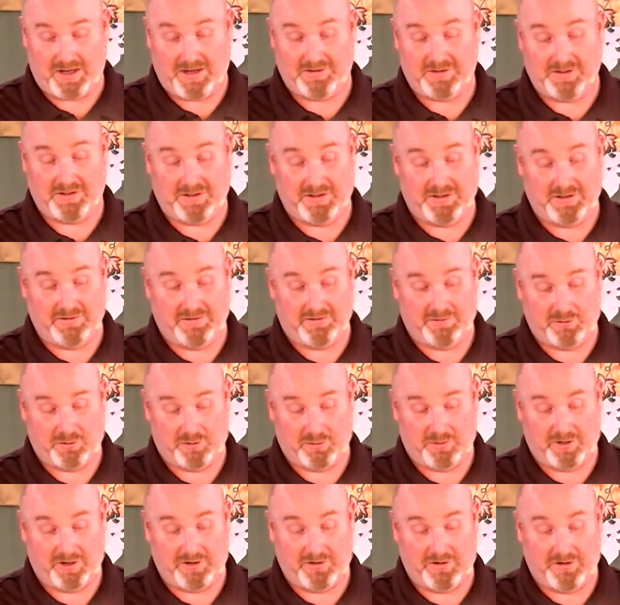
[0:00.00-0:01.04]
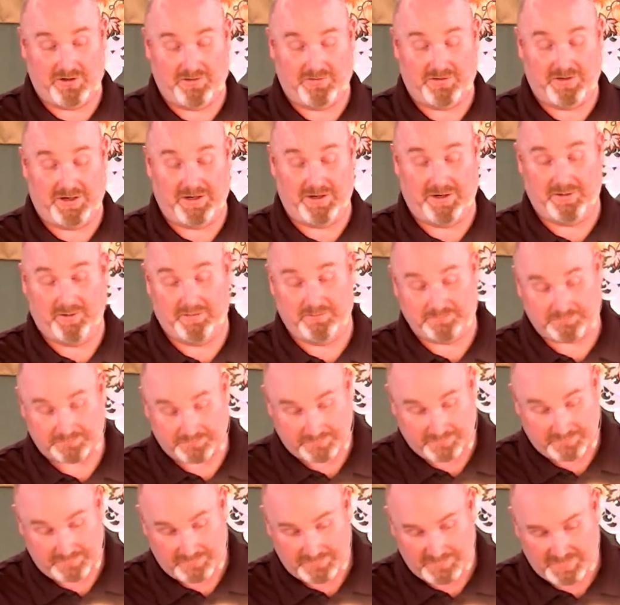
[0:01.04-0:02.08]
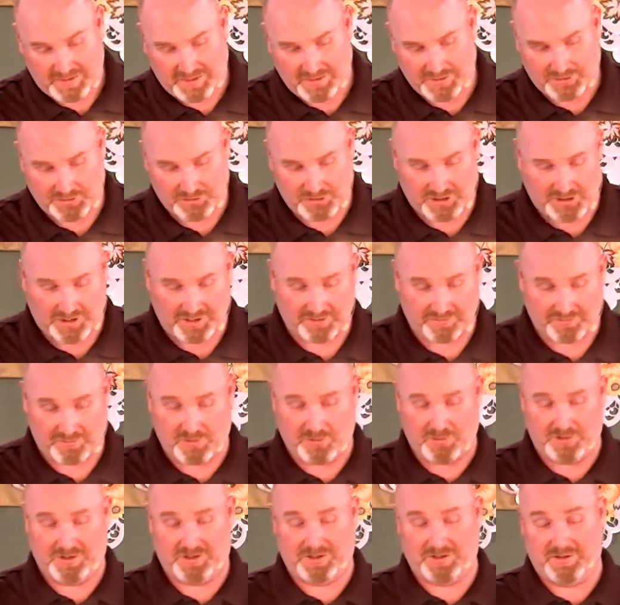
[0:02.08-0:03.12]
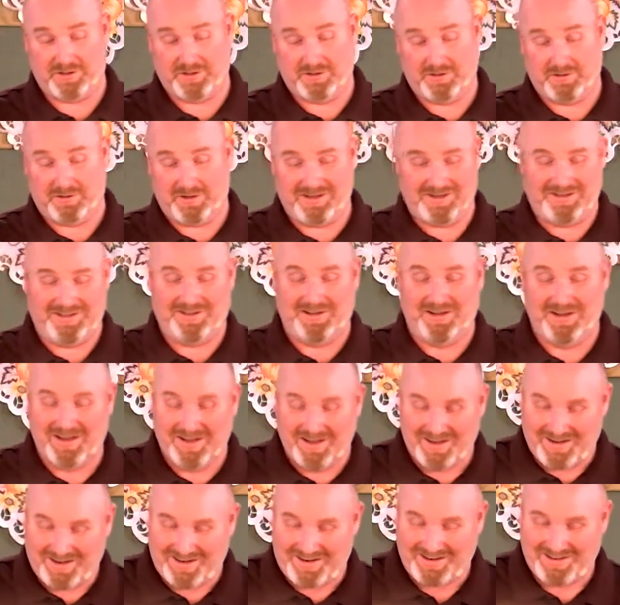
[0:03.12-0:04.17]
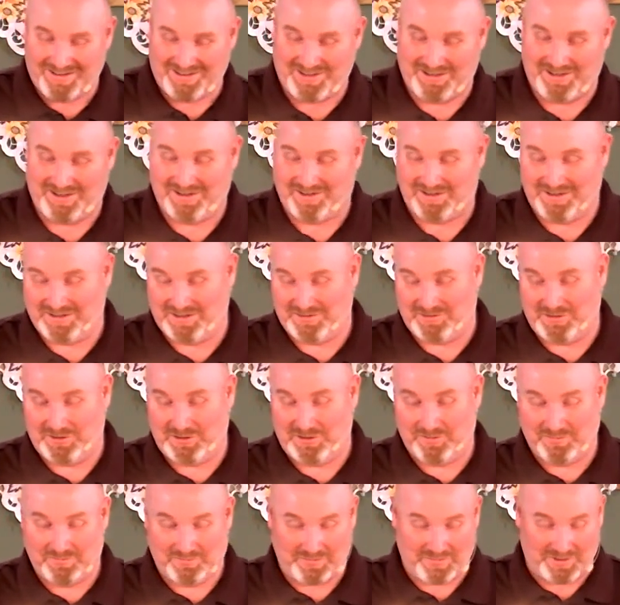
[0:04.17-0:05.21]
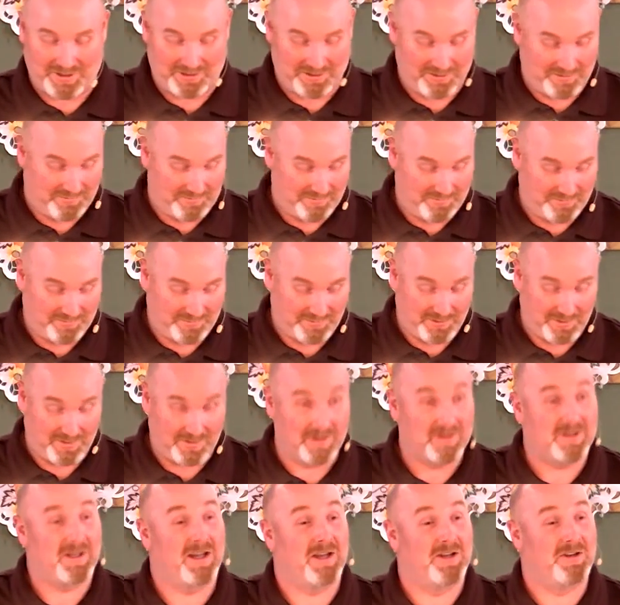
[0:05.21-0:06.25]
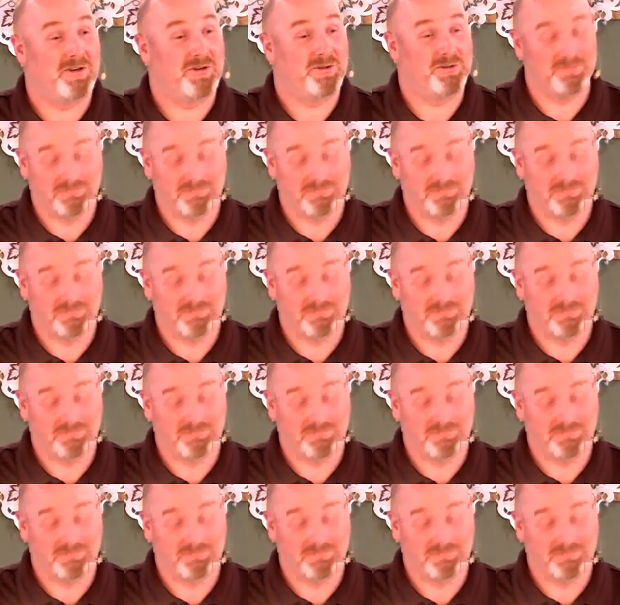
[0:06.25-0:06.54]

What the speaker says: to live for a period of time." So John, of course, John, that's funny. Daniel.